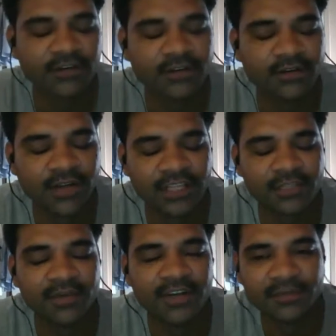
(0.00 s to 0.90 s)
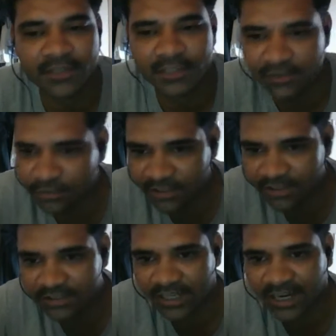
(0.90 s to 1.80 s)
explained me through these
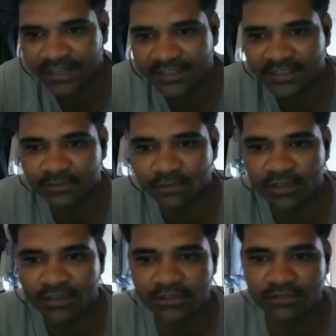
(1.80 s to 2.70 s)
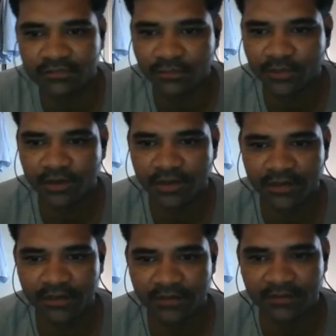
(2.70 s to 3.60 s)
slides and what from
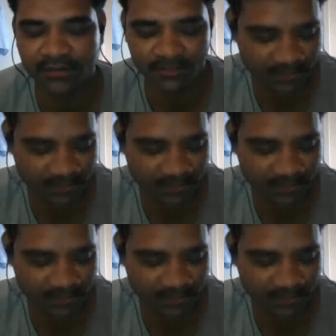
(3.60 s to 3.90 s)
your